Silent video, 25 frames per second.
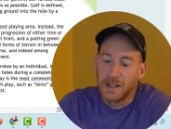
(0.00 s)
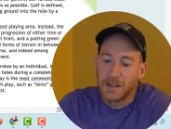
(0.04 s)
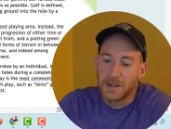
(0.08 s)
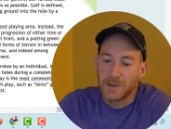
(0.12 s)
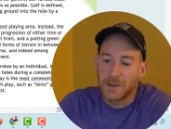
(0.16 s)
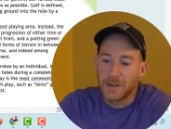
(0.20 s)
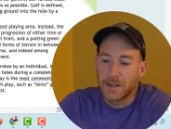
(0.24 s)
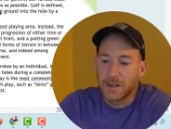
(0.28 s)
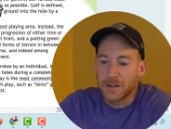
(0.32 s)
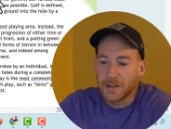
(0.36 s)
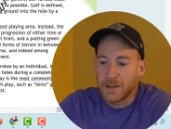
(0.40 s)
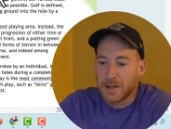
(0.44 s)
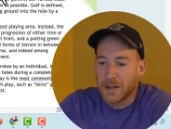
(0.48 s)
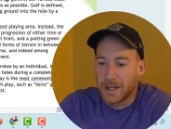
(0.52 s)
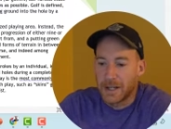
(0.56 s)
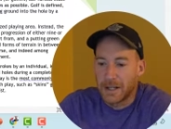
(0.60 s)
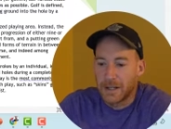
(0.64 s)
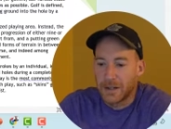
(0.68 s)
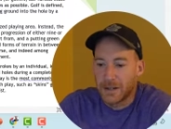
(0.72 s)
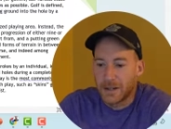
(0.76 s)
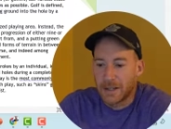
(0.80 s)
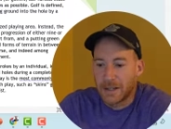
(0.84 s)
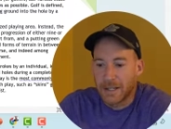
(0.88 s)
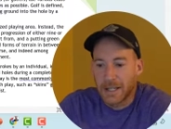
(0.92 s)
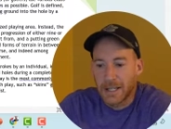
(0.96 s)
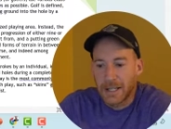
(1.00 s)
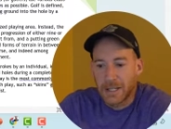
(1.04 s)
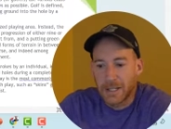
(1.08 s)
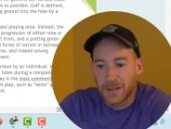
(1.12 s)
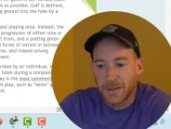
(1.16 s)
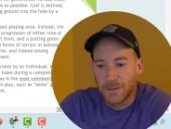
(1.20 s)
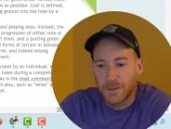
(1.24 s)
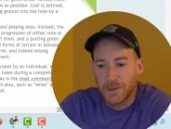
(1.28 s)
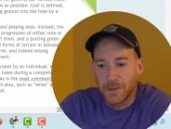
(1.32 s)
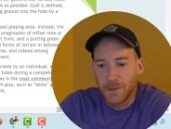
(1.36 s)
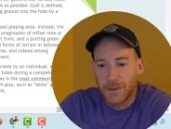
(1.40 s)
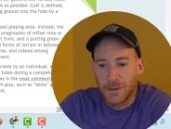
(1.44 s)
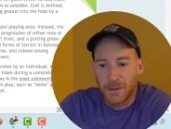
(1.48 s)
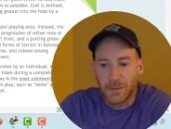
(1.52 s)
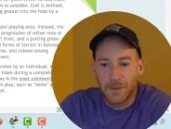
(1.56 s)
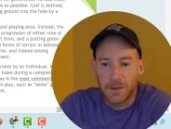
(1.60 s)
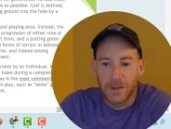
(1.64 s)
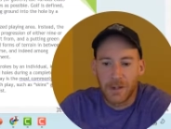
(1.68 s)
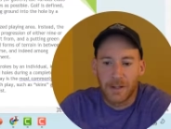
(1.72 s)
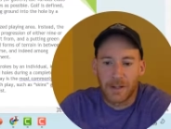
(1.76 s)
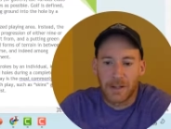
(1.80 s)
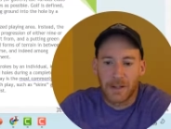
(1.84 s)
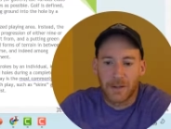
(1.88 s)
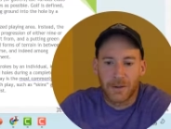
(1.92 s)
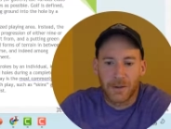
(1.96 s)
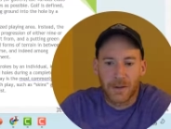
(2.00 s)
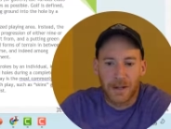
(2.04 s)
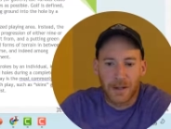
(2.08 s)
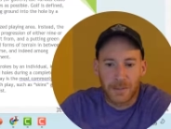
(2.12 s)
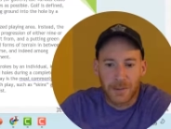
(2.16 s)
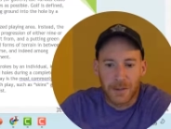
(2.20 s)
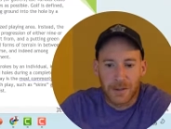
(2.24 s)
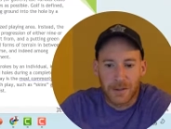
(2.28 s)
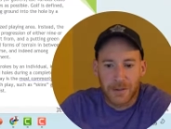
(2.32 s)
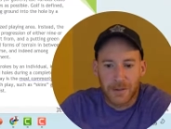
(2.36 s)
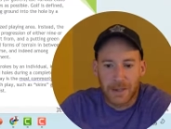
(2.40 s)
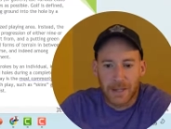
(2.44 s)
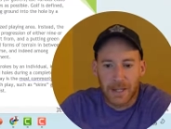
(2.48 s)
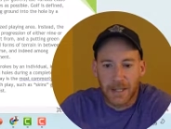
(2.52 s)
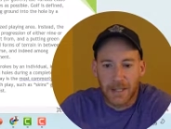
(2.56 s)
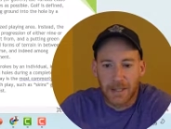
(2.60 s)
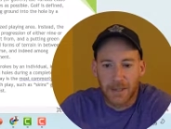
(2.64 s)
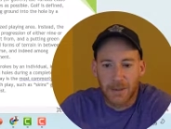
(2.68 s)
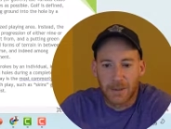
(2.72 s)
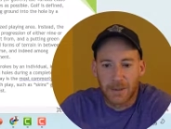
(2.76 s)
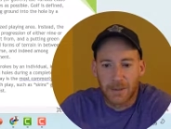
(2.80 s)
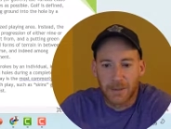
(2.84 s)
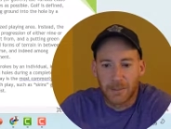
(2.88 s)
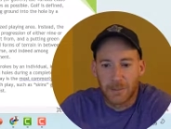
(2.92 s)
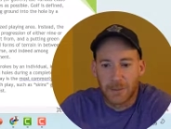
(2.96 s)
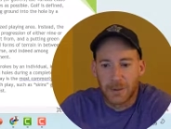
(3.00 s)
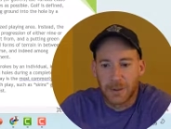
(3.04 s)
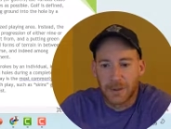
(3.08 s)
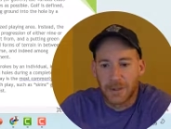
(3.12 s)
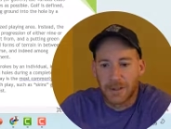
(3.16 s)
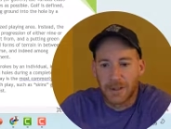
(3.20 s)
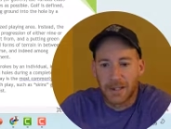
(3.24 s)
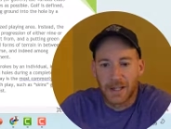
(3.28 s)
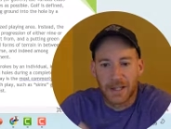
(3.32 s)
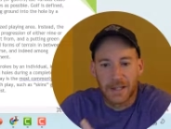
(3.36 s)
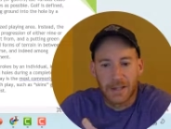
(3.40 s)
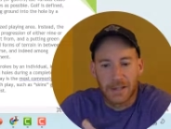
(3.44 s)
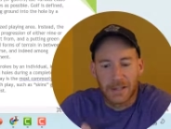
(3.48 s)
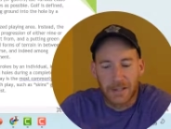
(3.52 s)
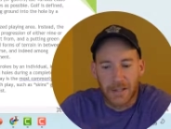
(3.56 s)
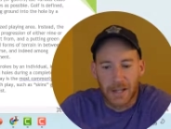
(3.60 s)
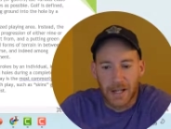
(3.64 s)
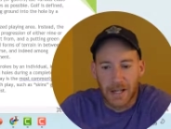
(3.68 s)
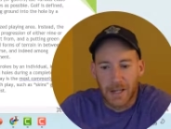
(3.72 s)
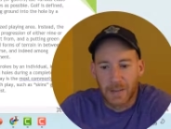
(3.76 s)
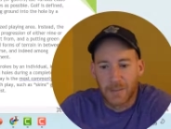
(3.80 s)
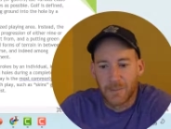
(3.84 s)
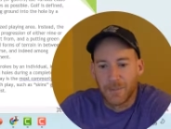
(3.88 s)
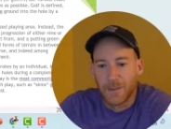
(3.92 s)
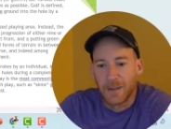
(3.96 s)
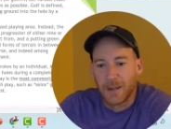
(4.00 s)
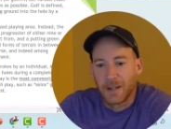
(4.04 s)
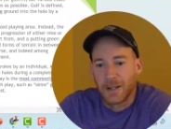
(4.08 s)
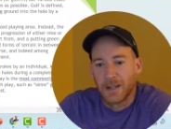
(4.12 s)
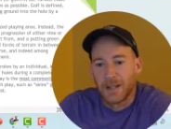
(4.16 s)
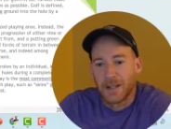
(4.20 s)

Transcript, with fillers: So there's our header. Again, if you want to put in other options, like you can put the date and the time,